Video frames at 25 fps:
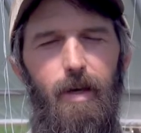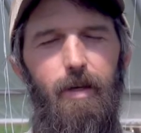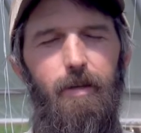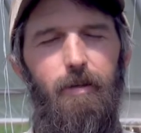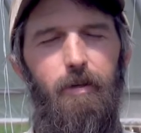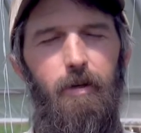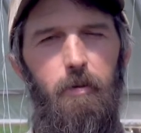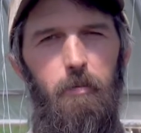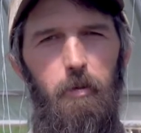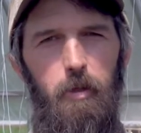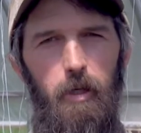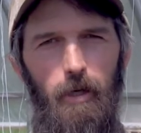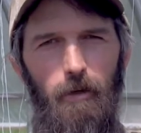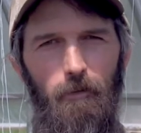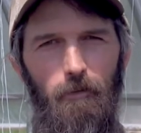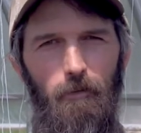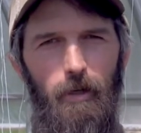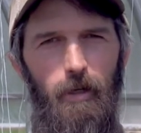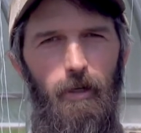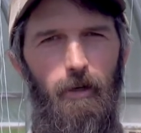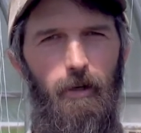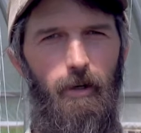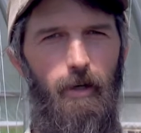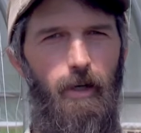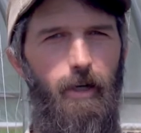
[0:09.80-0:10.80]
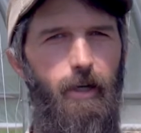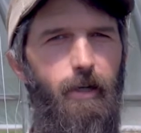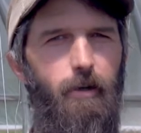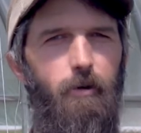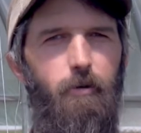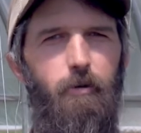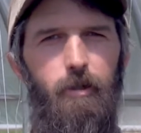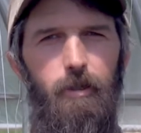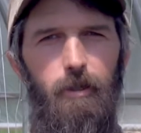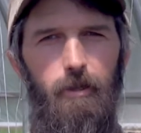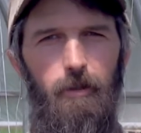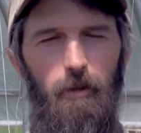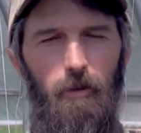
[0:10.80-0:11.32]
So I'm Jeff here at
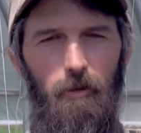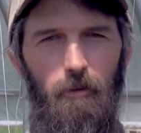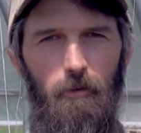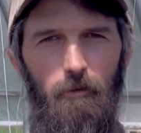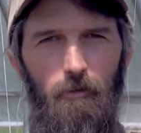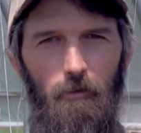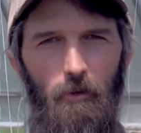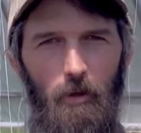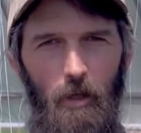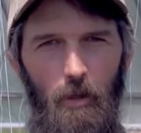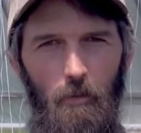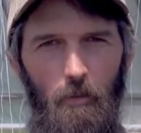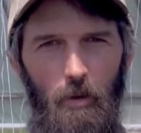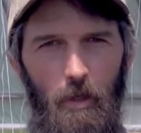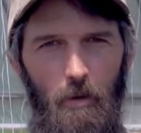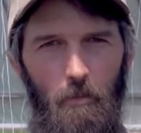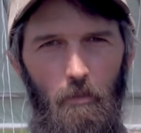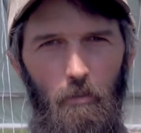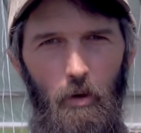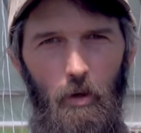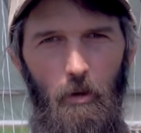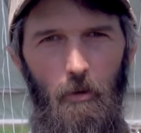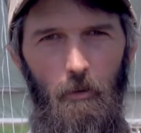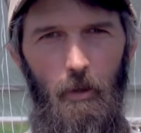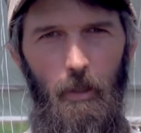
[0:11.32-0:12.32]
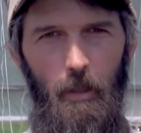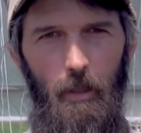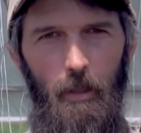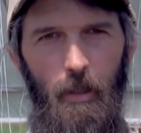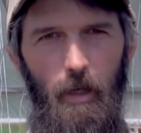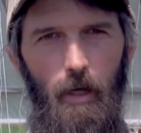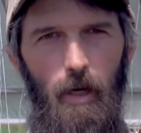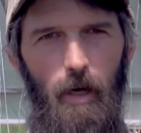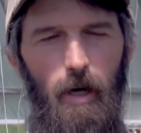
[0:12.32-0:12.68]
Orange Circle Farm in Berwick.